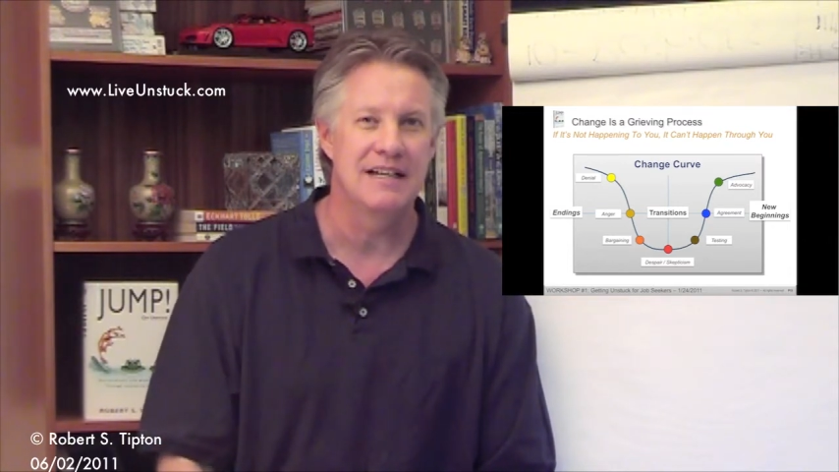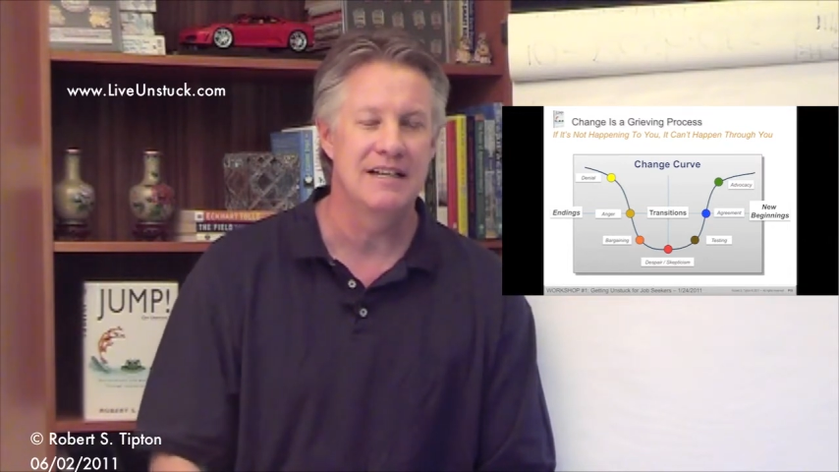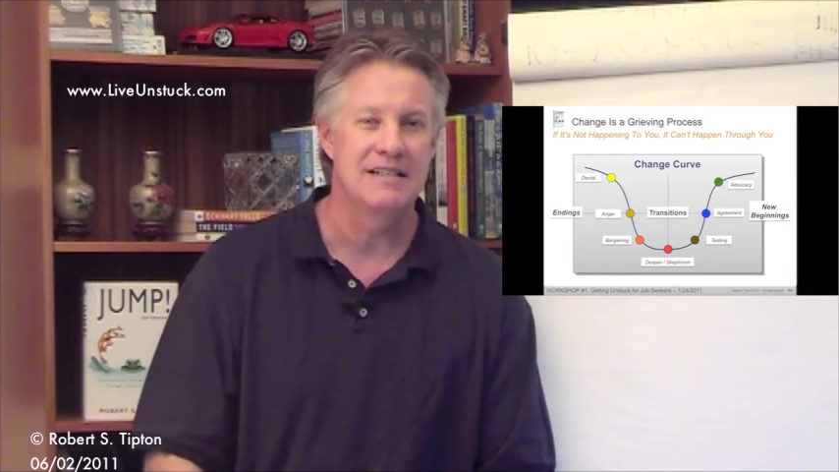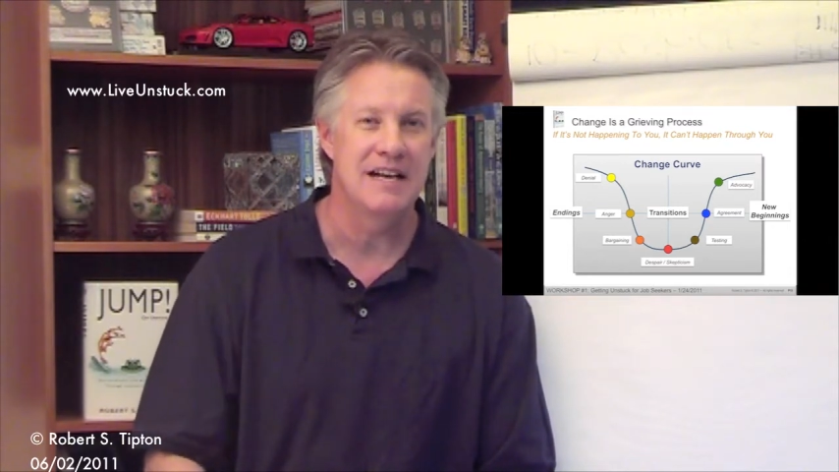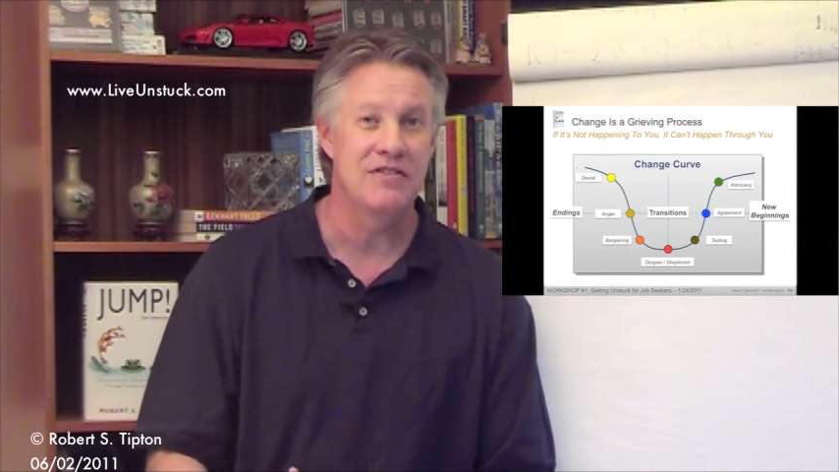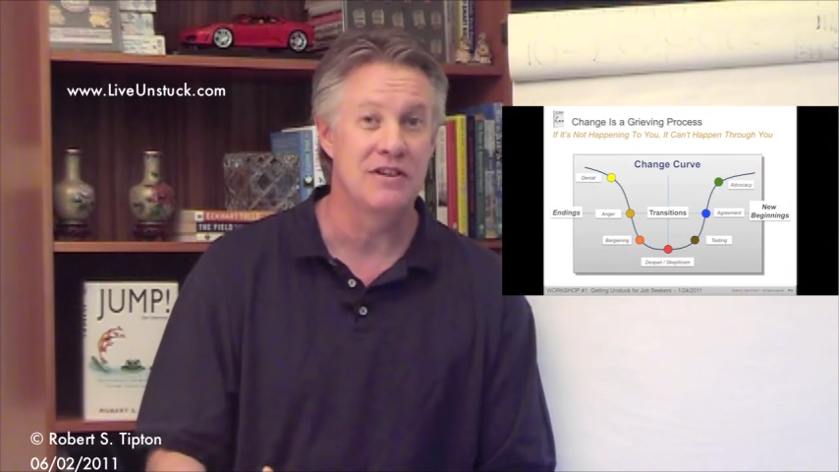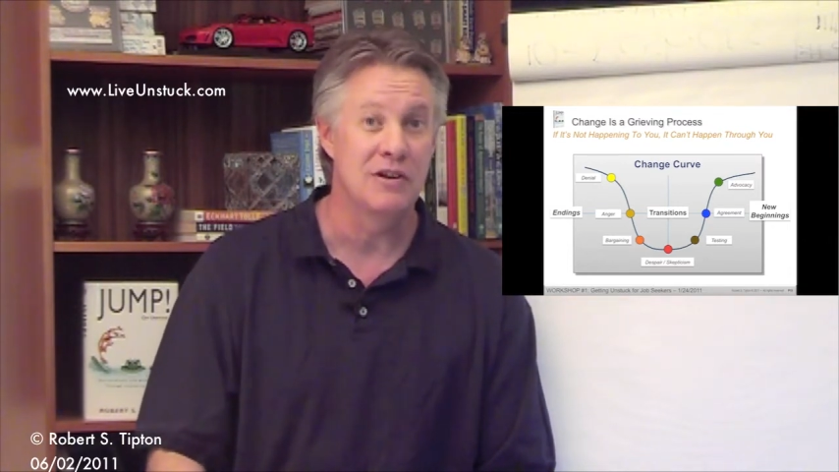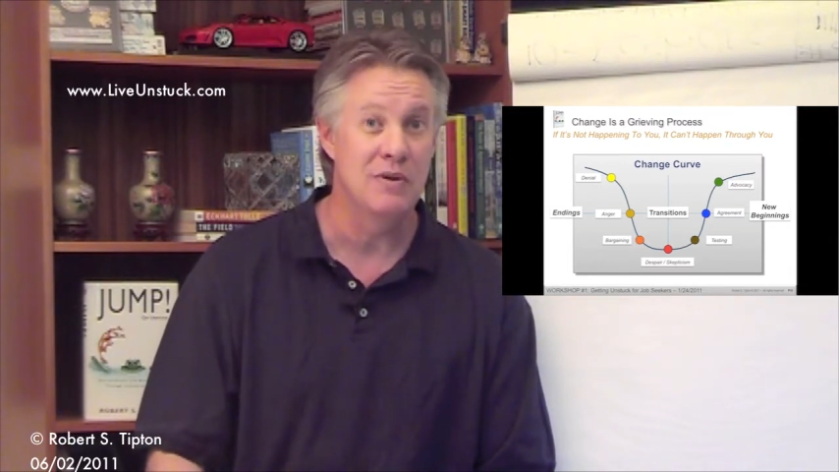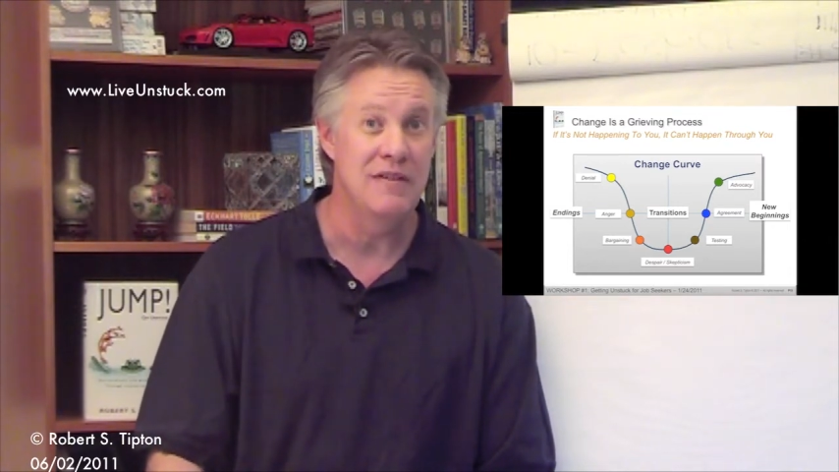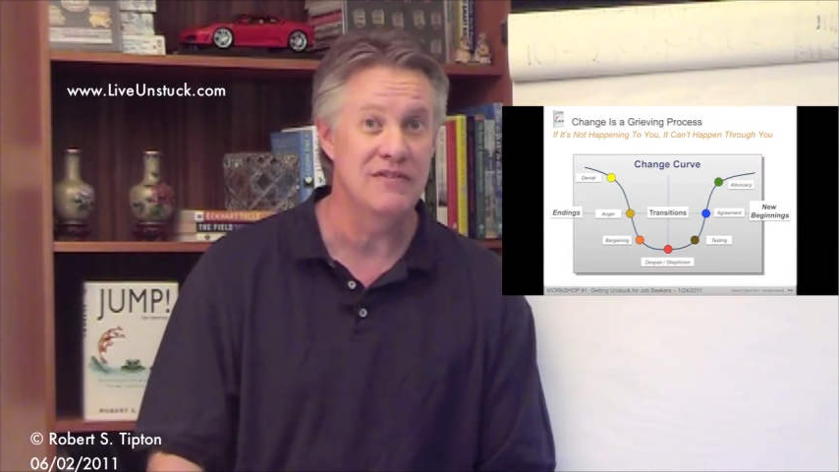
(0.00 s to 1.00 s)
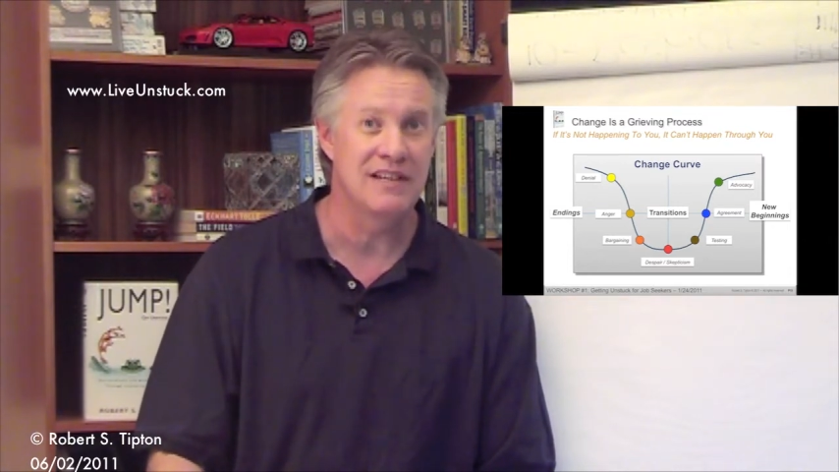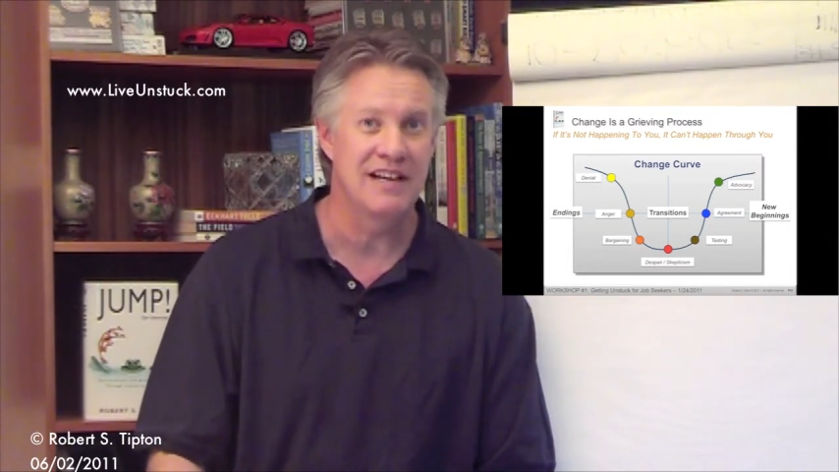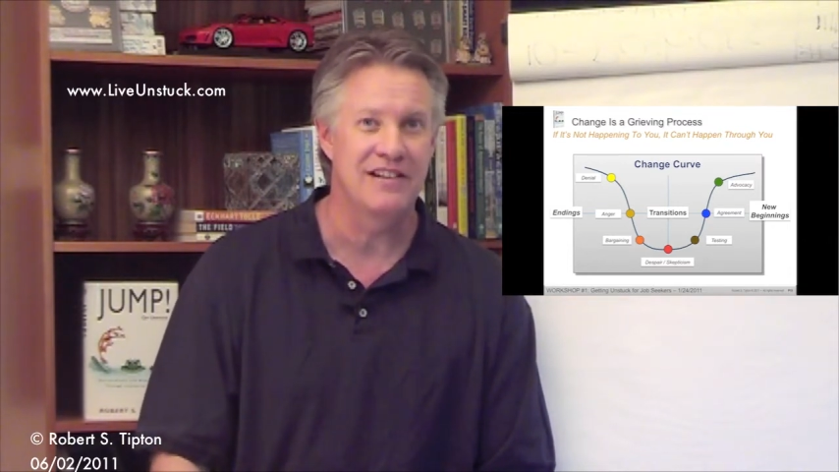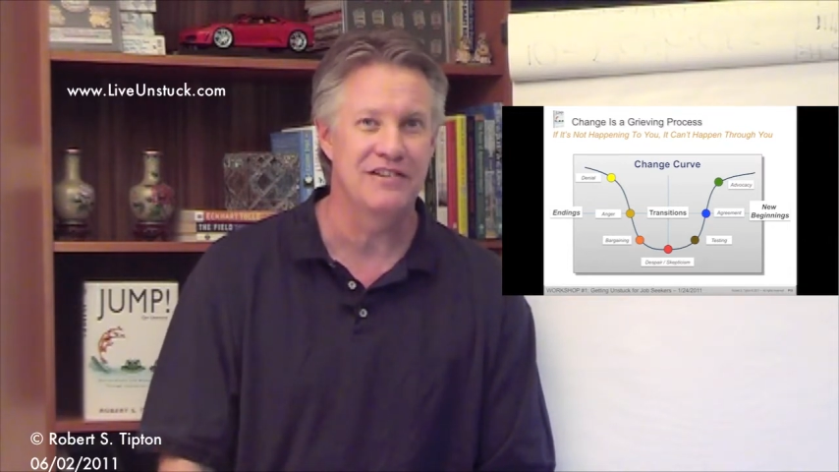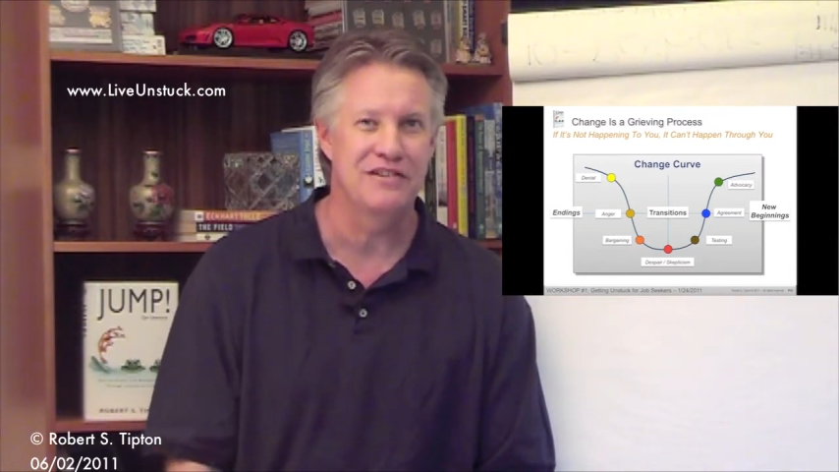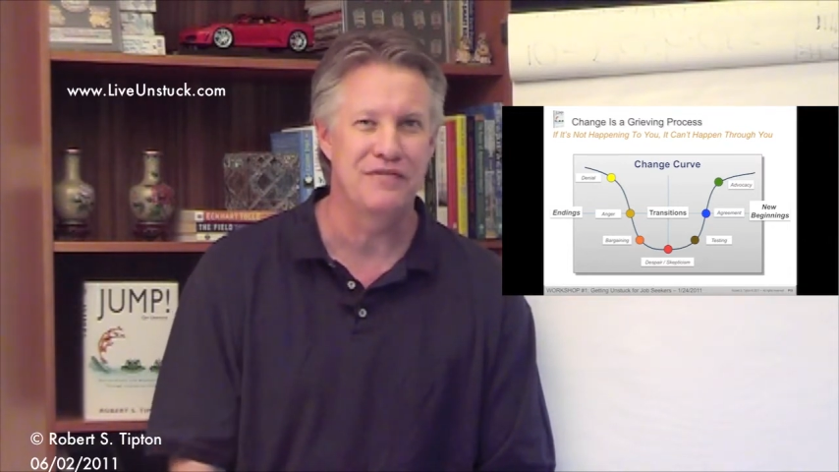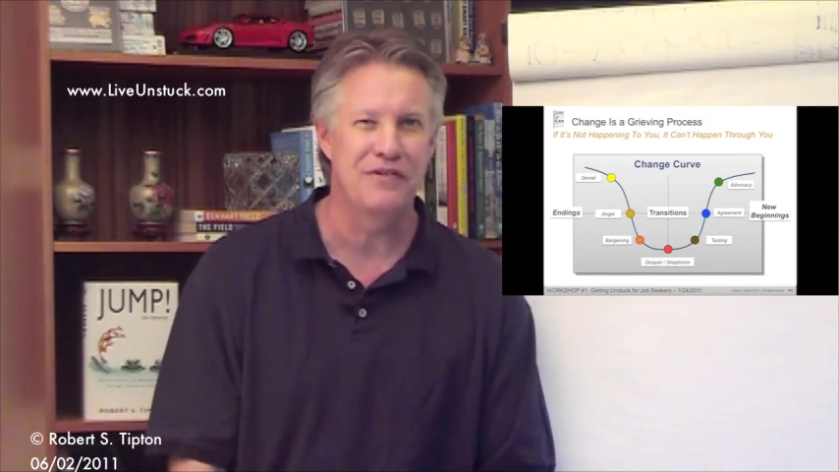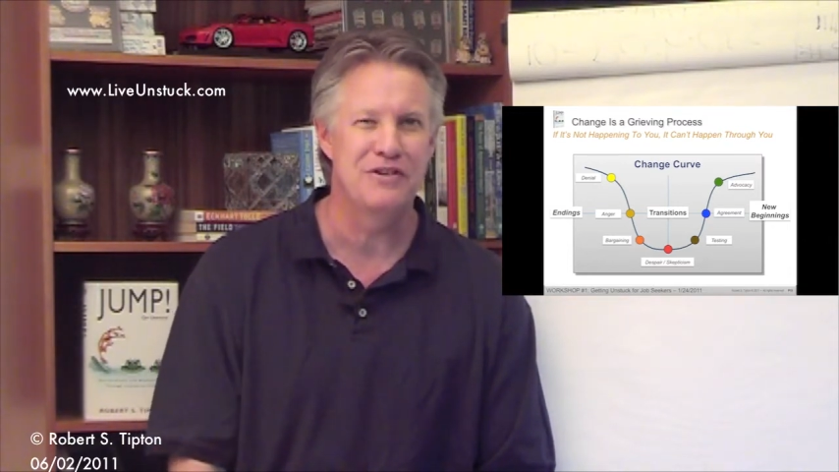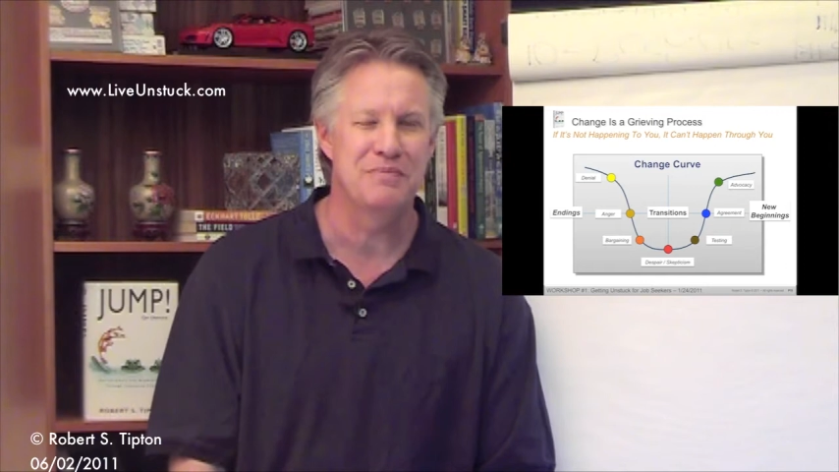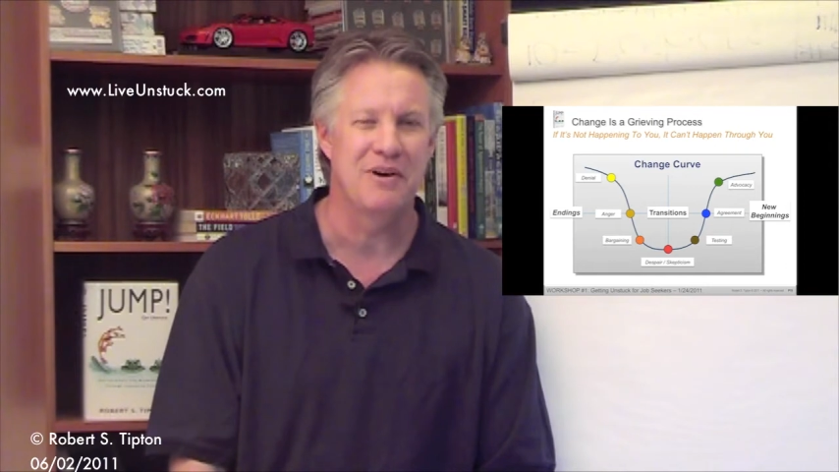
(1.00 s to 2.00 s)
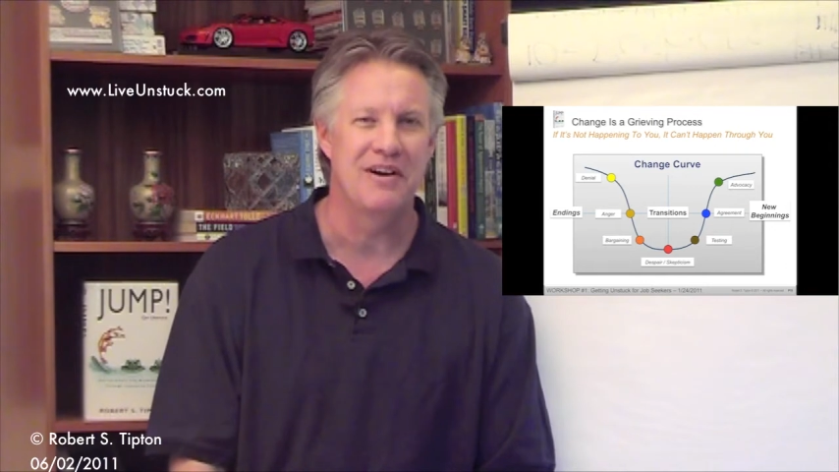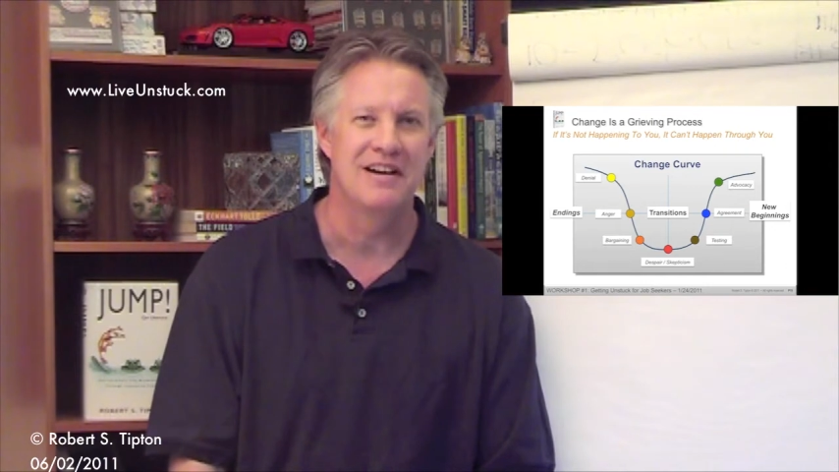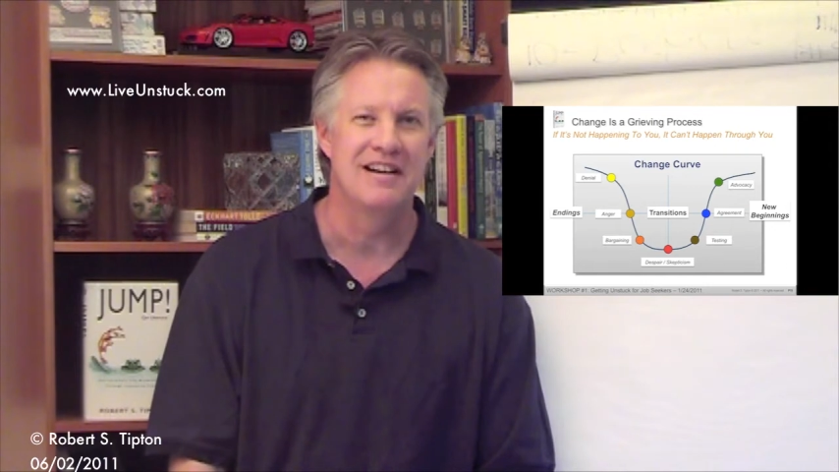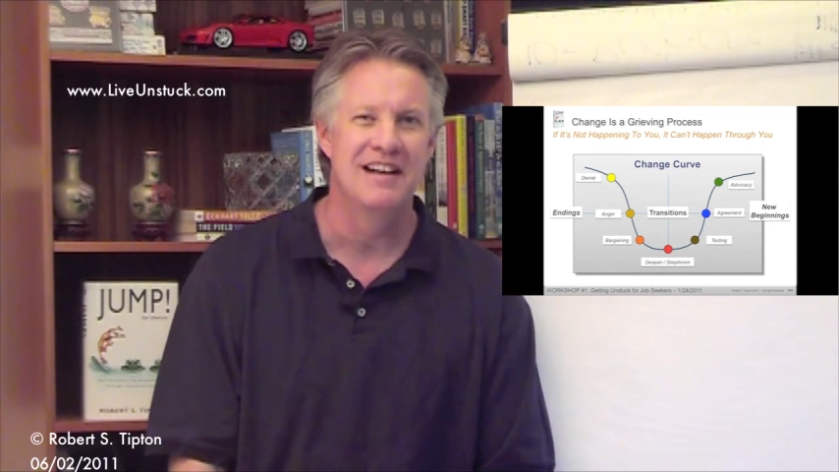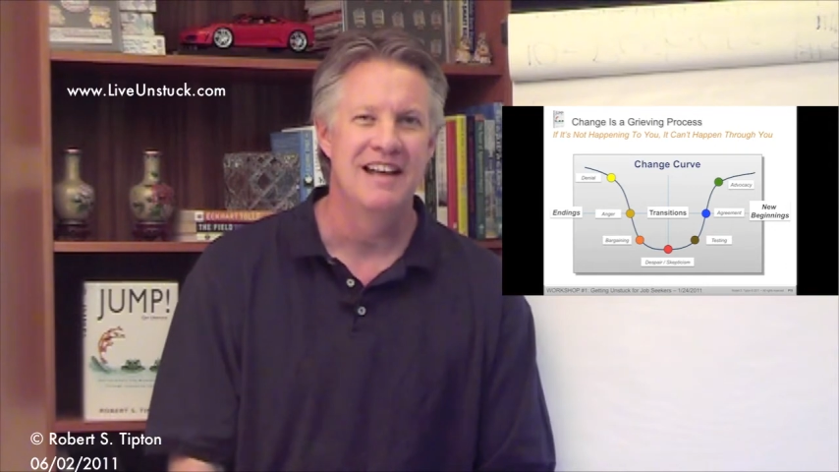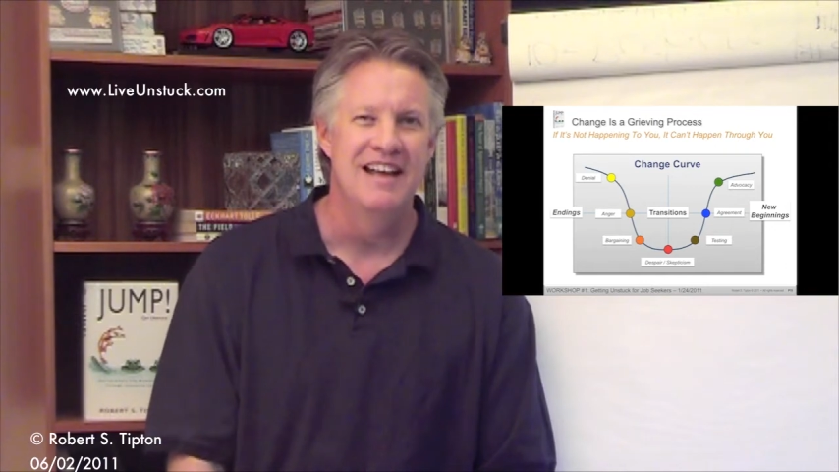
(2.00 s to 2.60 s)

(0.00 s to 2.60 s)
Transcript: death and grief cycle at the first part.